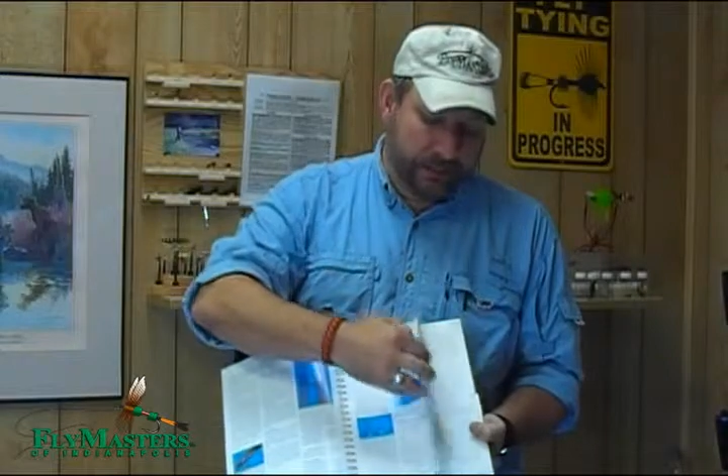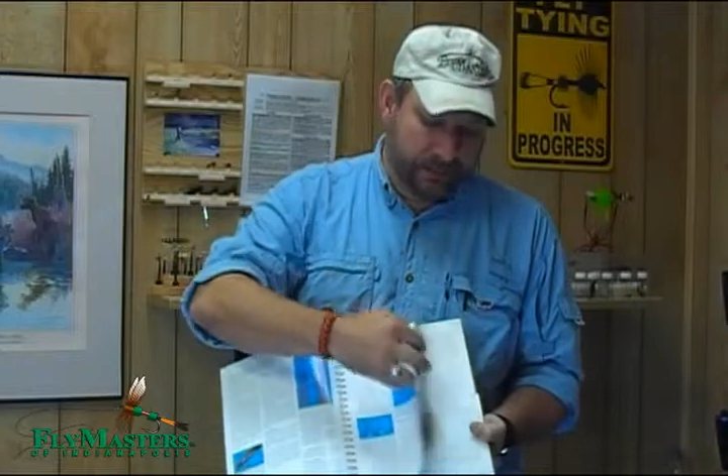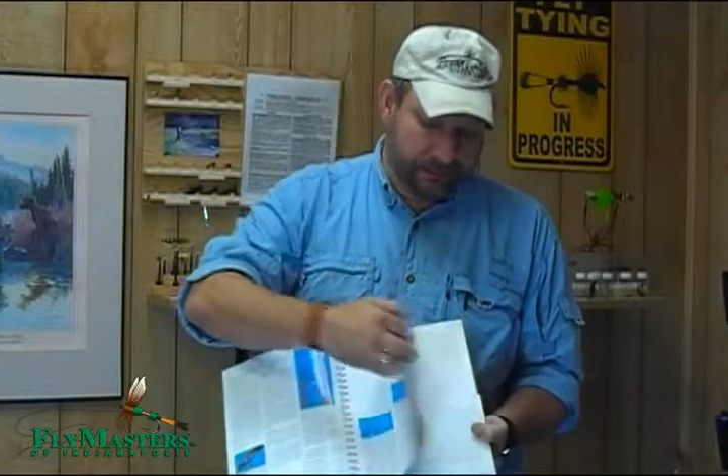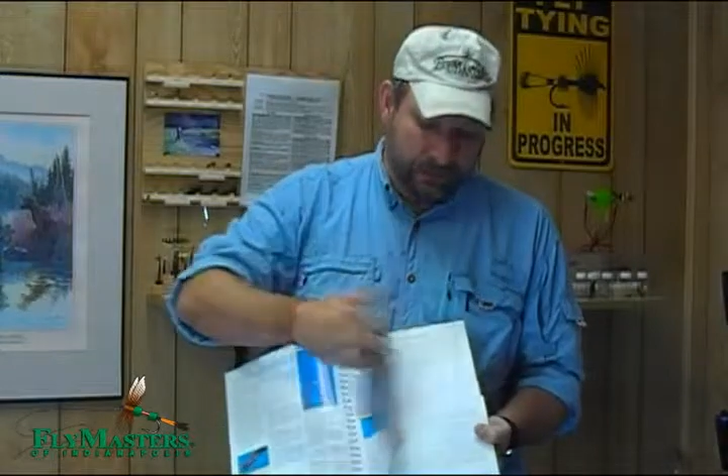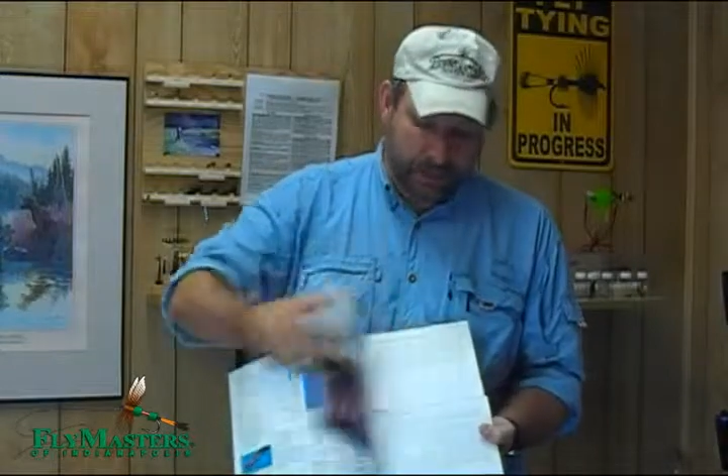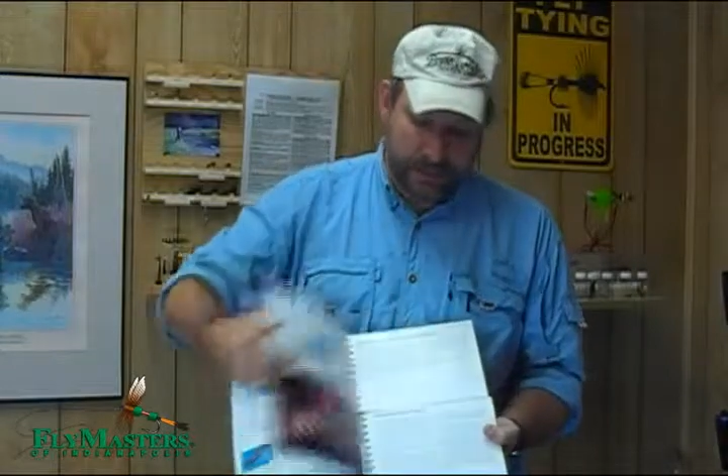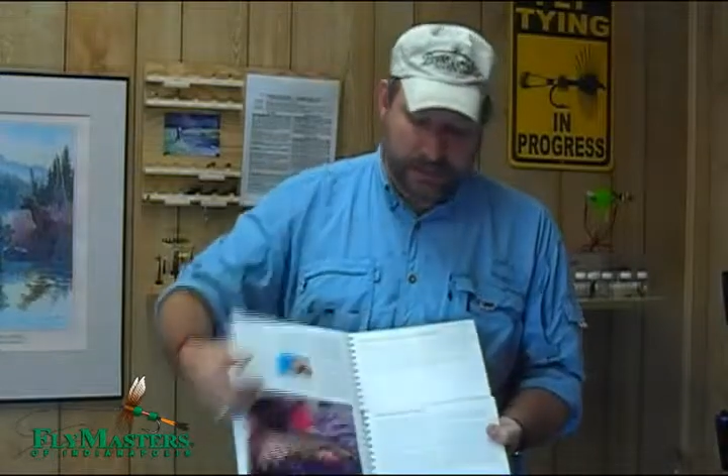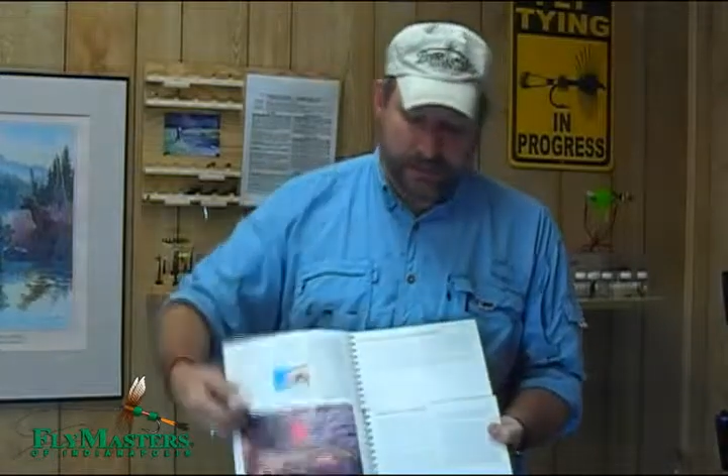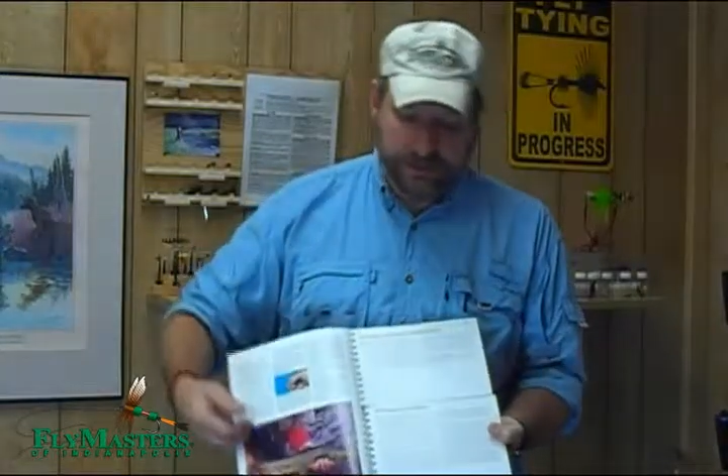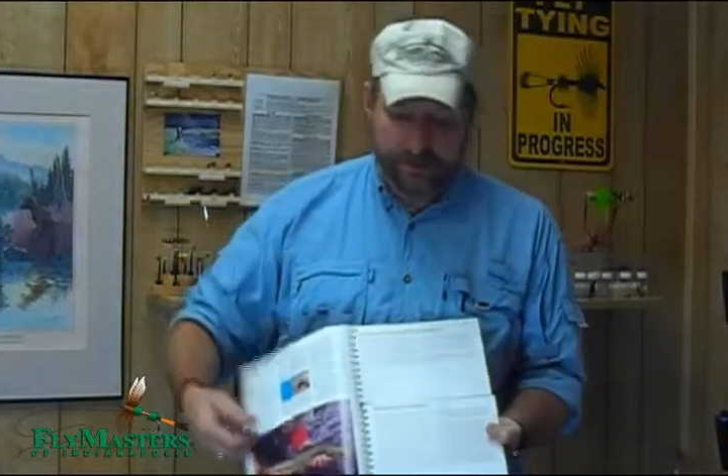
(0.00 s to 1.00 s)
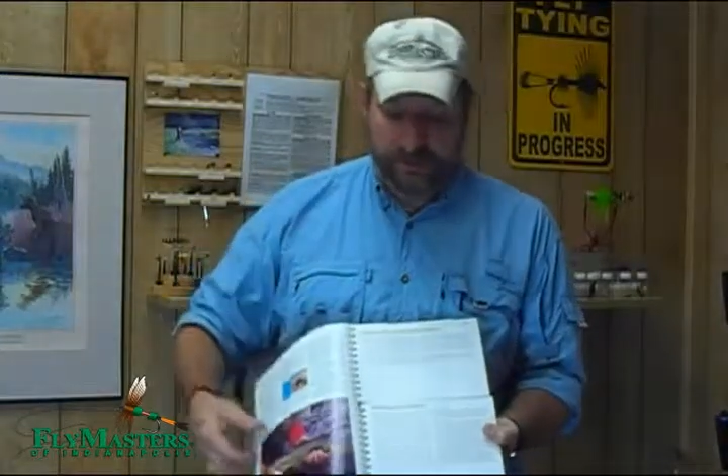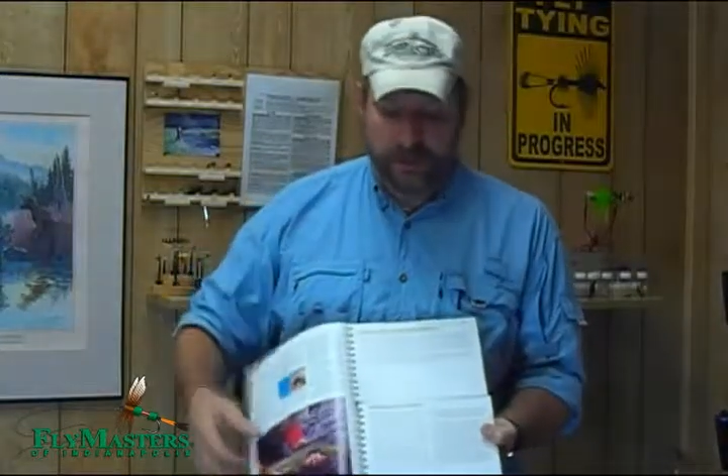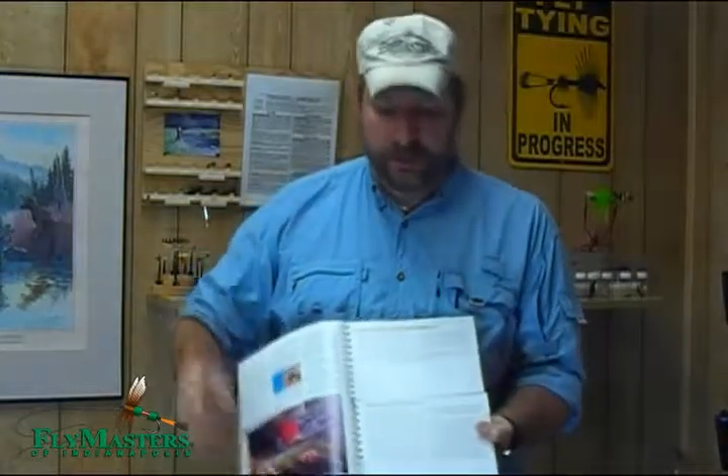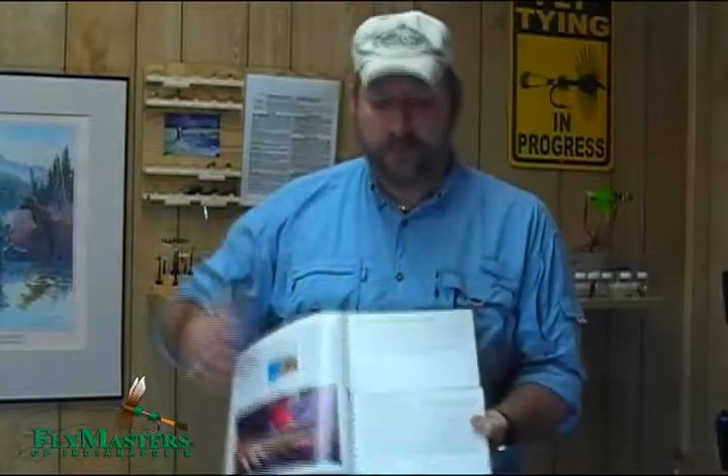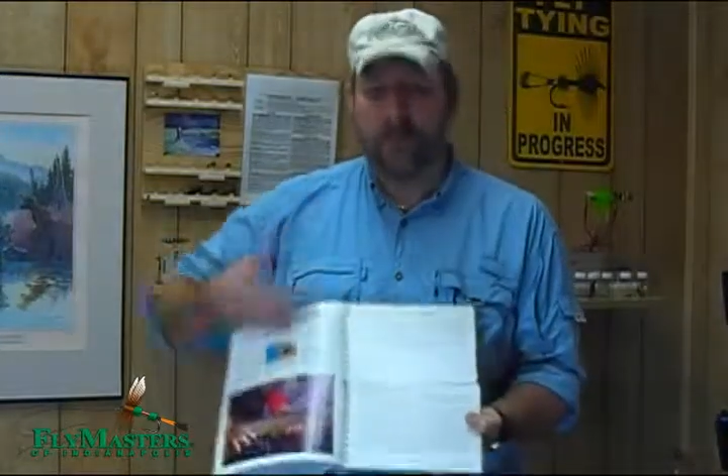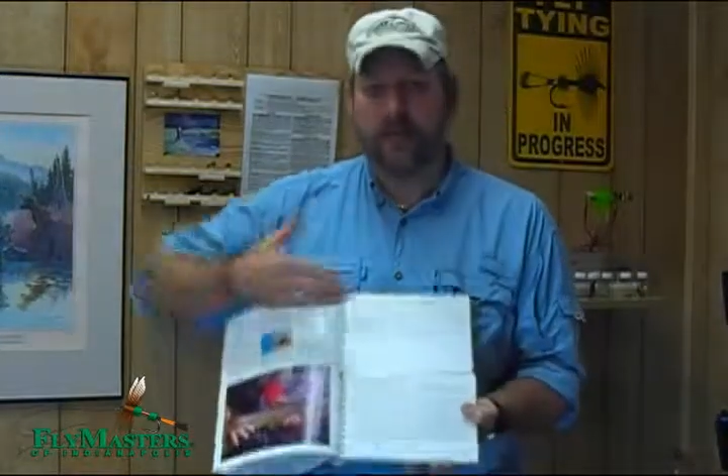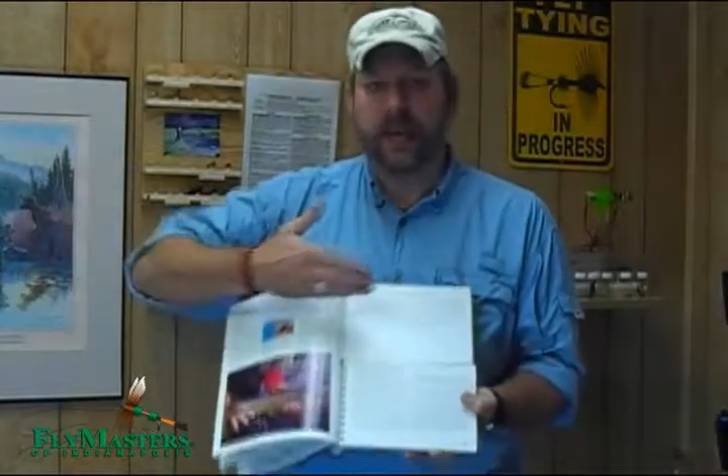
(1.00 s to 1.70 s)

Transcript: the flies, the book